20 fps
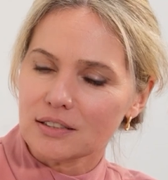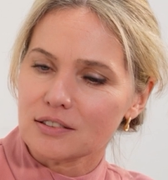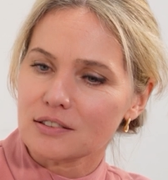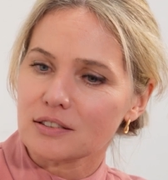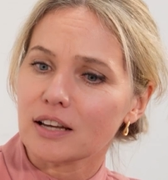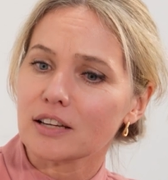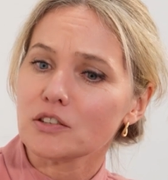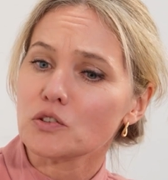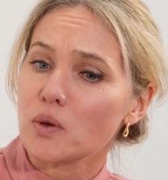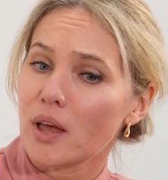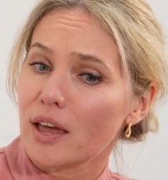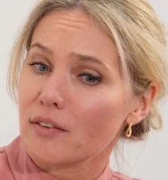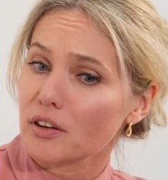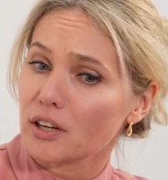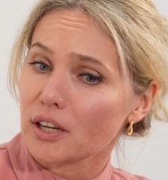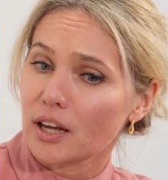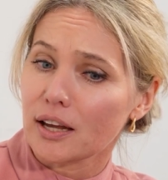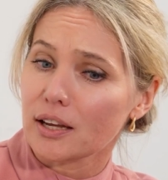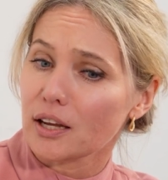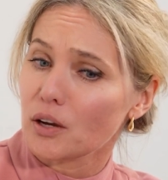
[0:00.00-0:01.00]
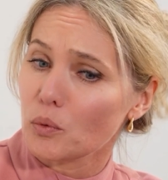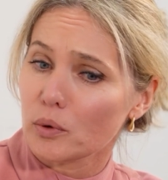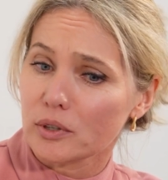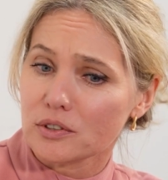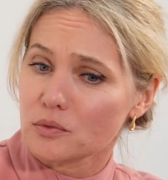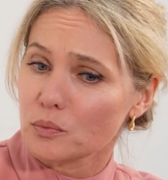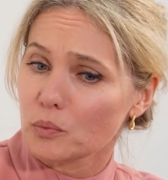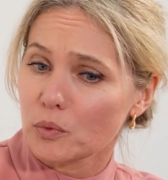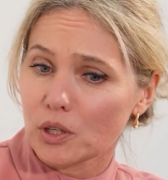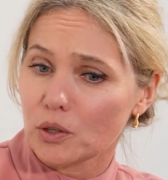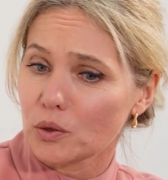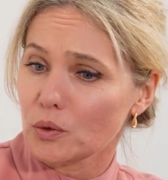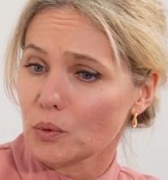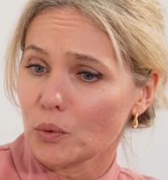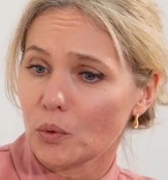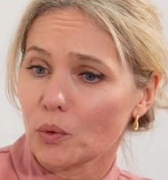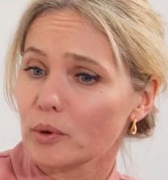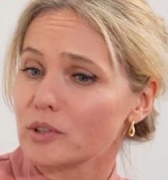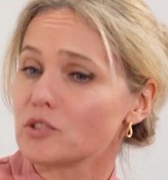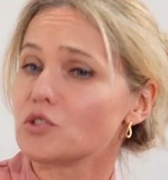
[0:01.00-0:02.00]
It's nice to have we
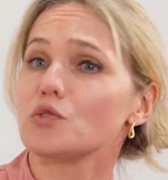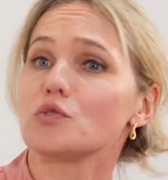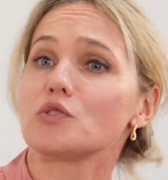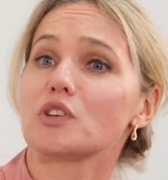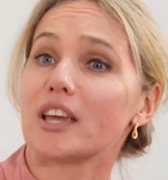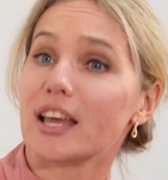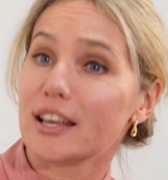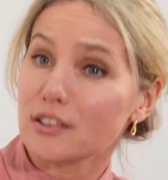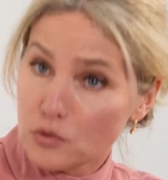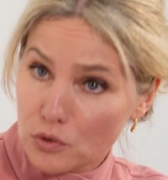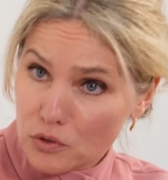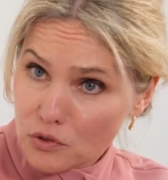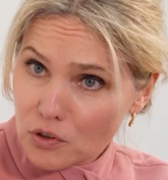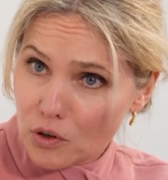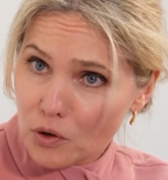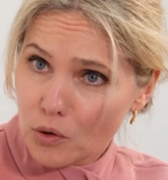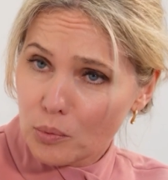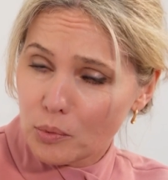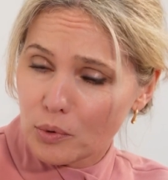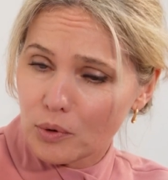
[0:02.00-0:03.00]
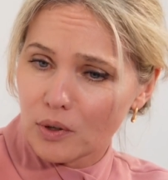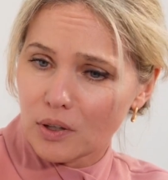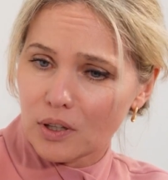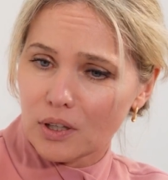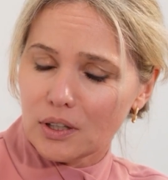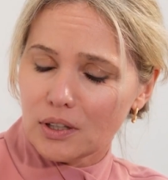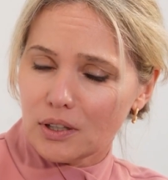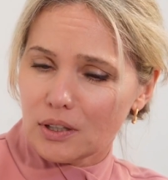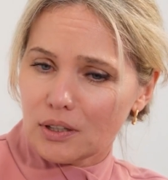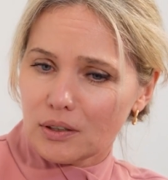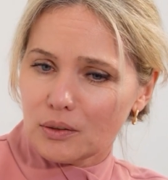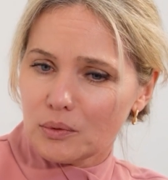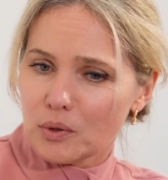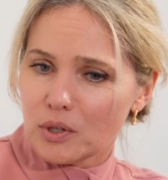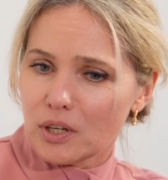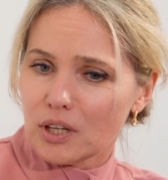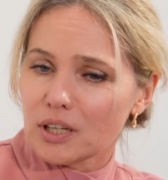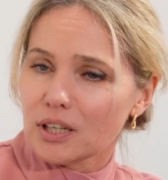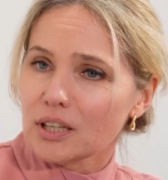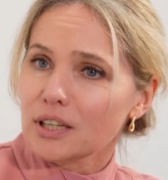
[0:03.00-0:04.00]
always use a gastroscope
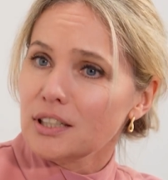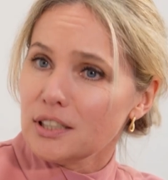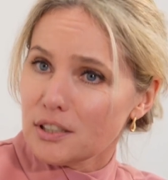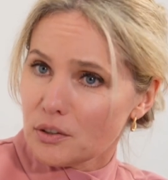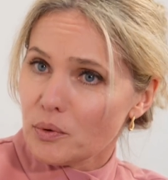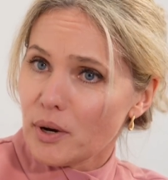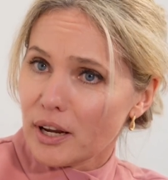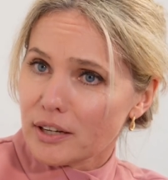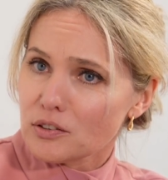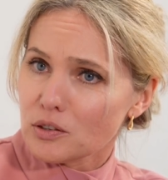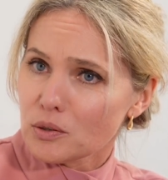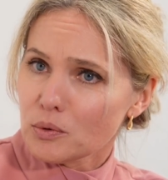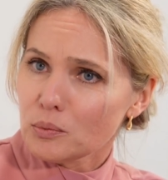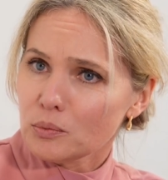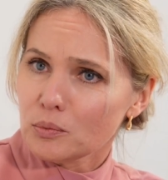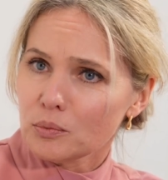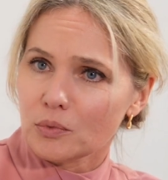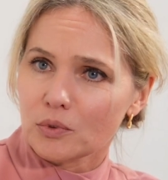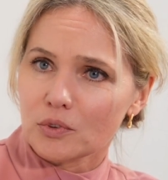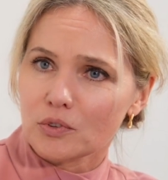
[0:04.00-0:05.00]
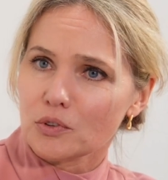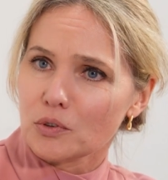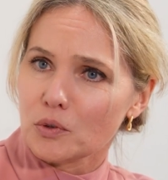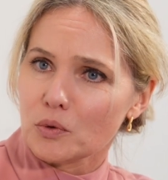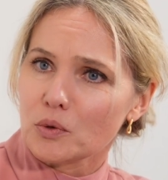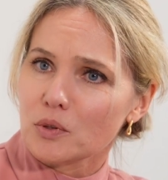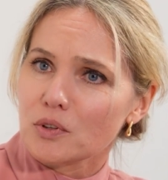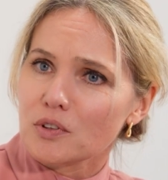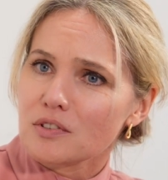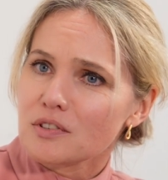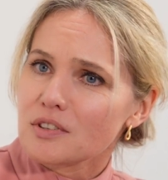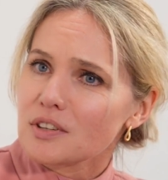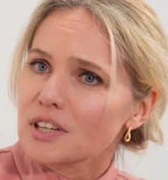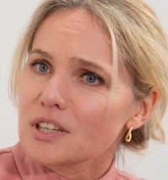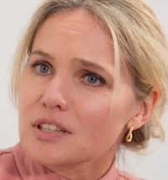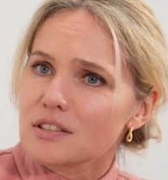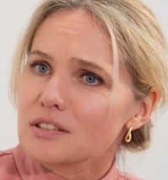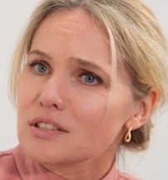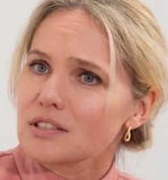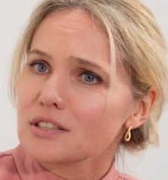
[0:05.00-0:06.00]
in the rectum, so it's
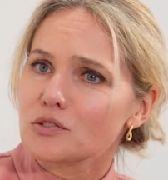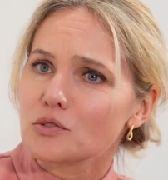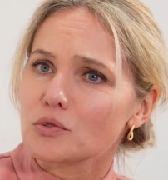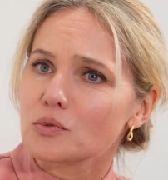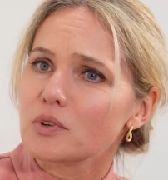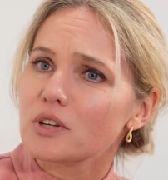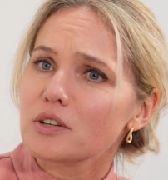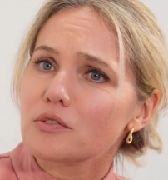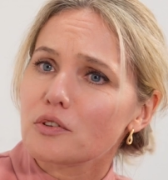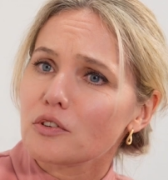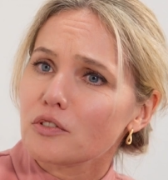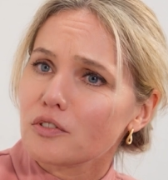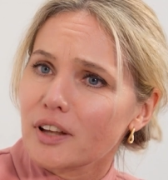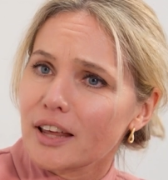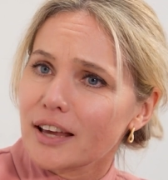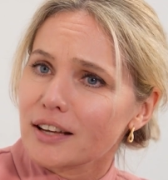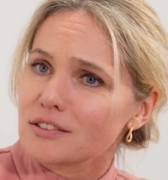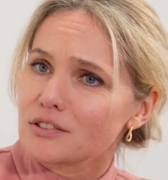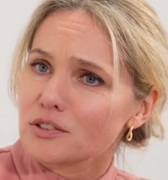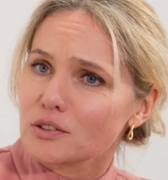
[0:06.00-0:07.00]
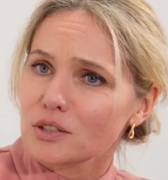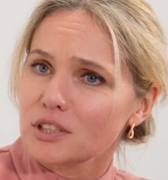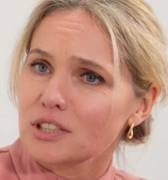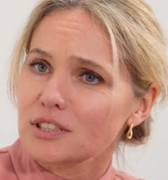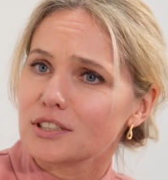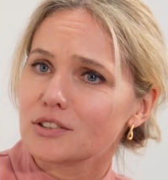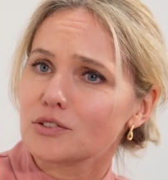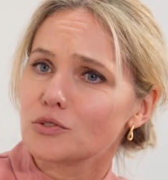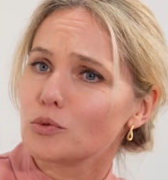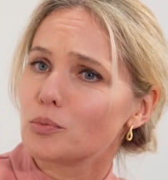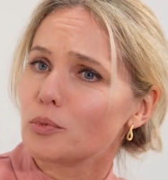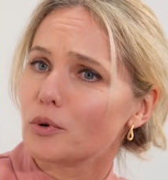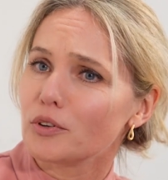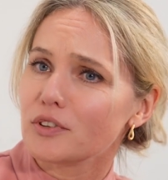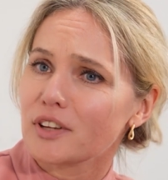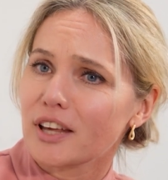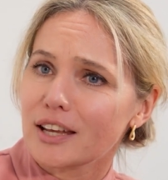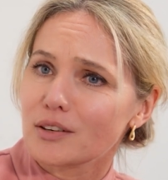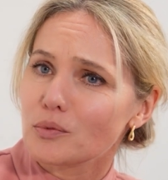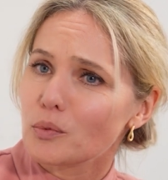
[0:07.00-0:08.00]
easy to read reflex. You need a
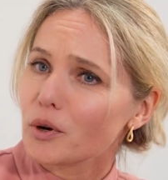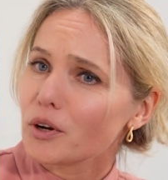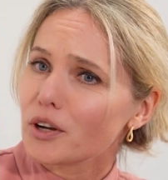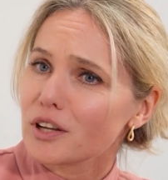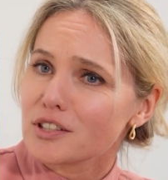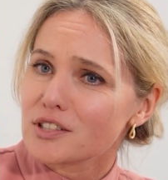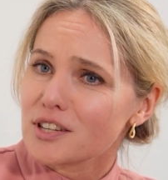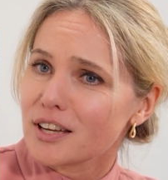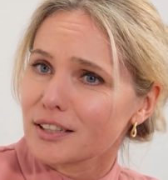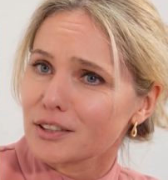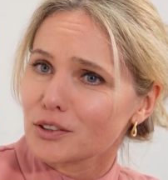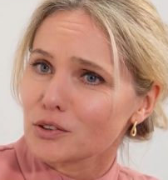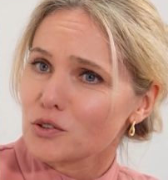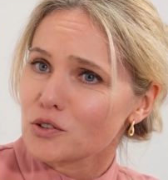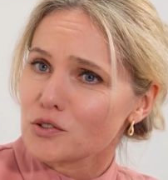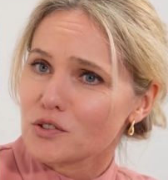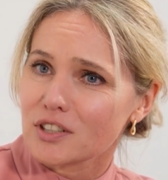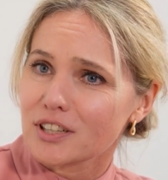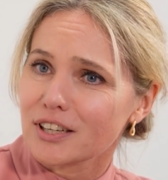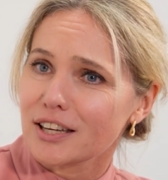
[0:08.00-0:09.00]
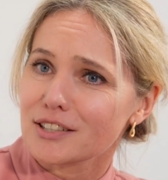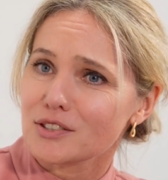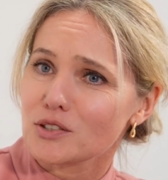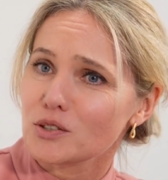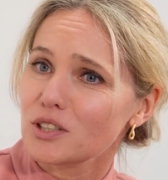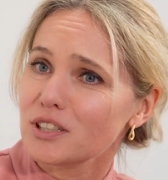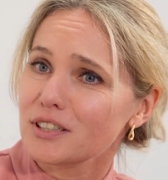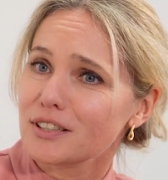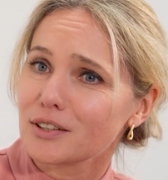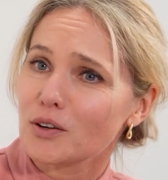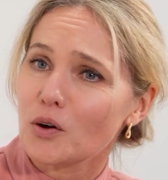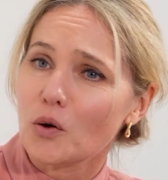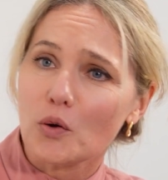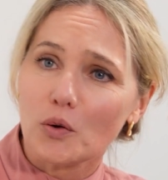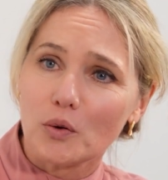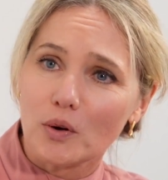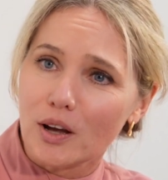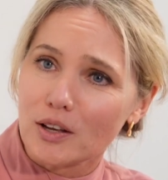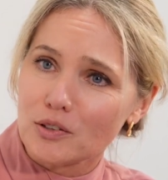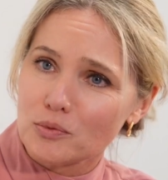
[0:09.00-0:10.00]
2.8 working channel just in case you need a
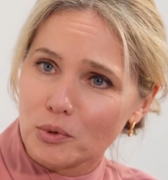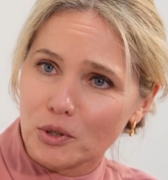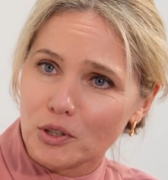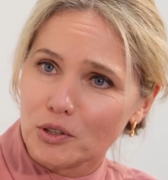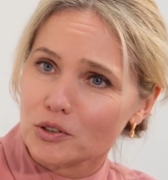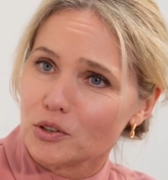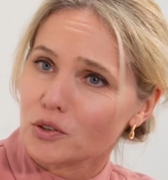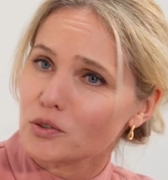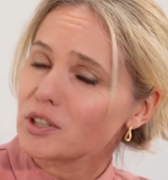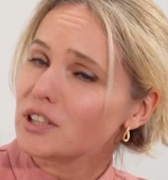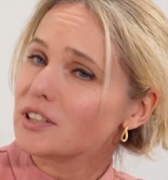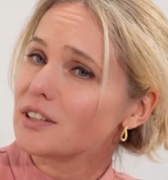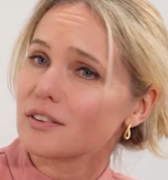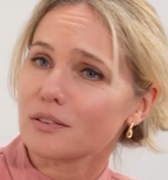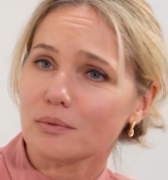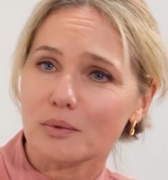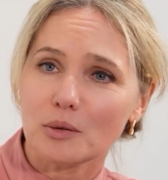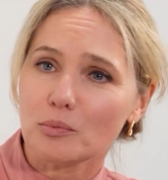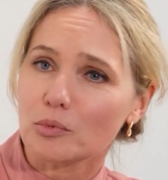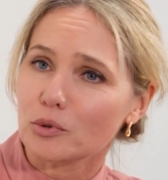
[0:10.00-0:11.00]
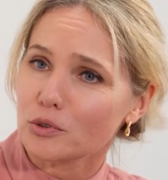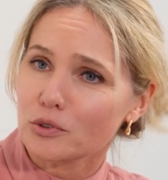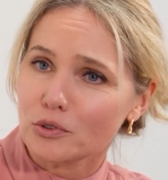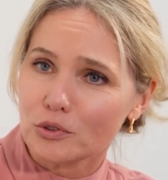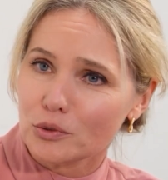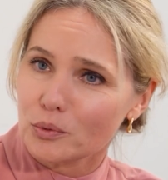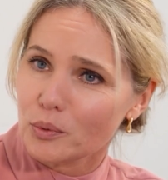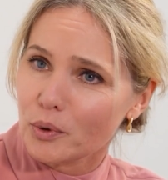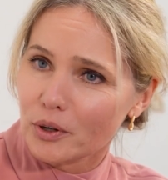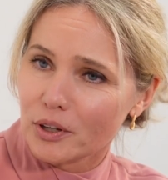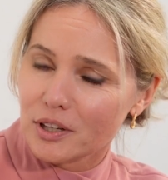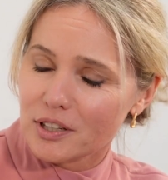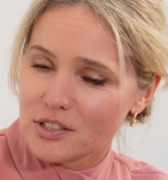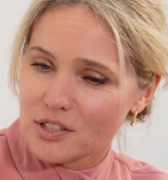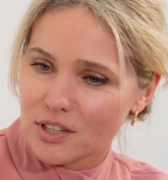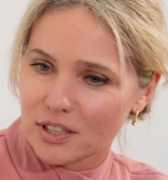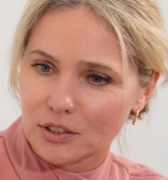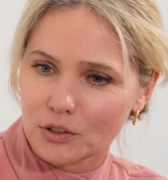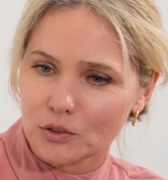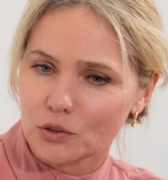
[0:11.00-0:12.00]
co-grasper. You don't need a 3.2 working
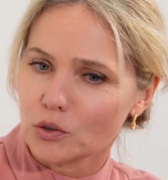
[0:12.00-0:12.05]
channel.